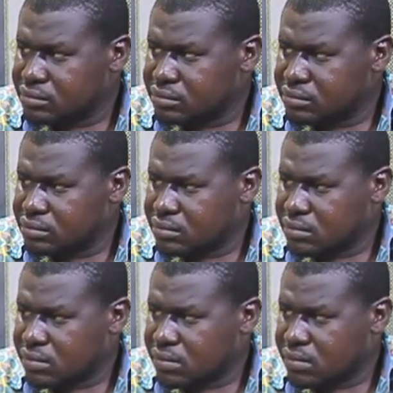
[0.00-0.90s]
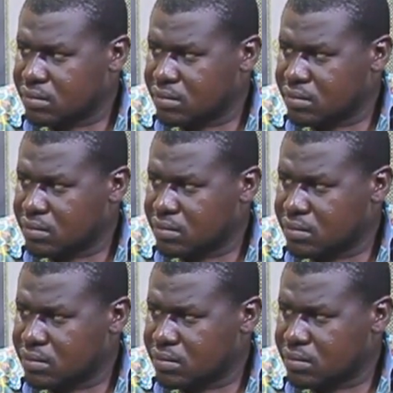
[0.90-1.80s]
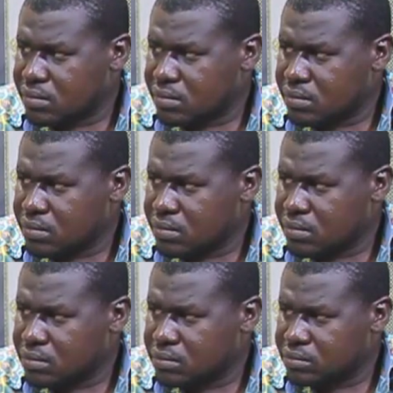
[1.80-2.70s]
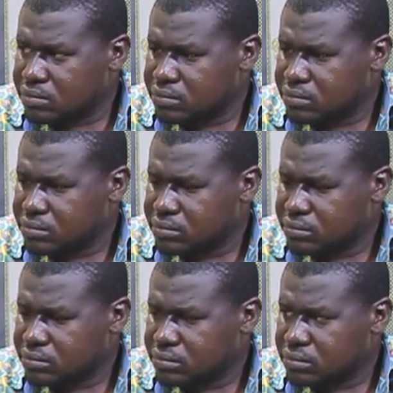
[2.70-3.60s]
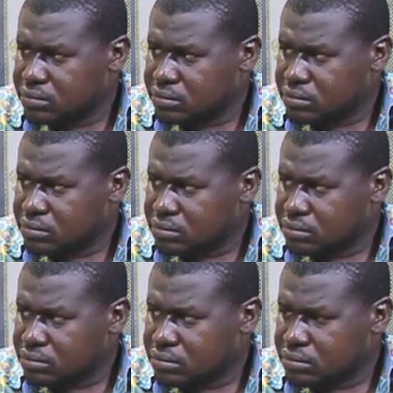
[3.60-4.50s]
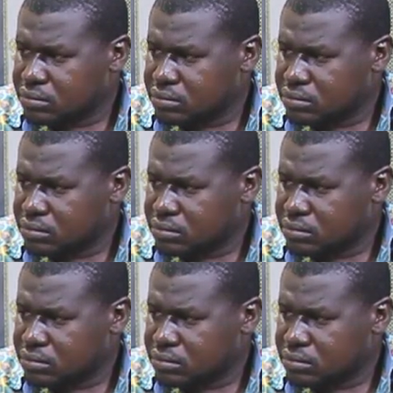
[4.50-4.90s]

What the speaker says: (not speaking)